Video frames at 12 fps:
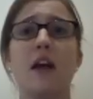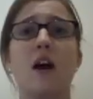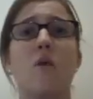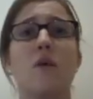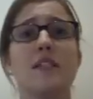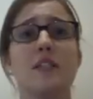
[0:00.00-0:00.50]

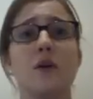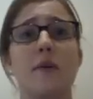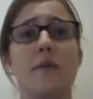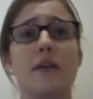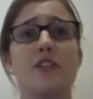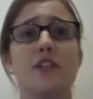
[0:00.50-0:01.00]
whilst
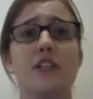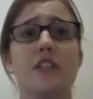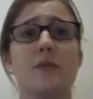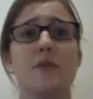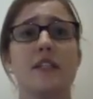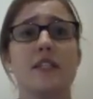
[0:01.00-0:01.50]
equipping students
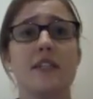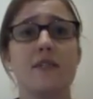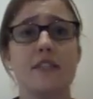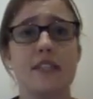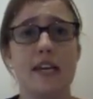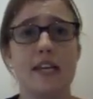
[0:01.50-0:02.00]
with the
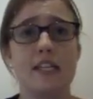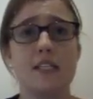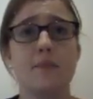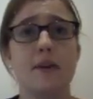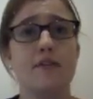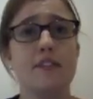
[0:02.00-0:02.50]
skills needed to
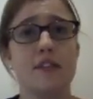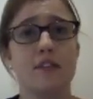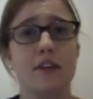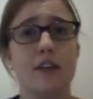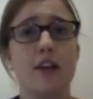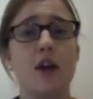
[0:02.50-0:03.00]
be
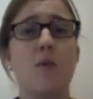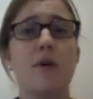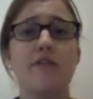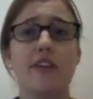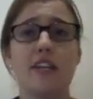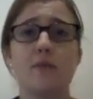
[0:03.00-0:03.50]
resilient when
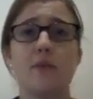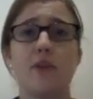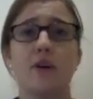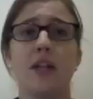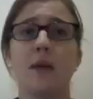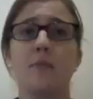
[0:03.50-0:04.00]
faced with
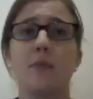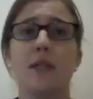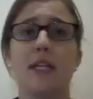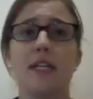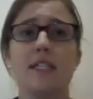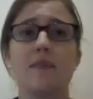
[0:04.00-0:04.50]
online
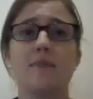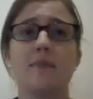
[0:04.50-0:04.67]
bullies.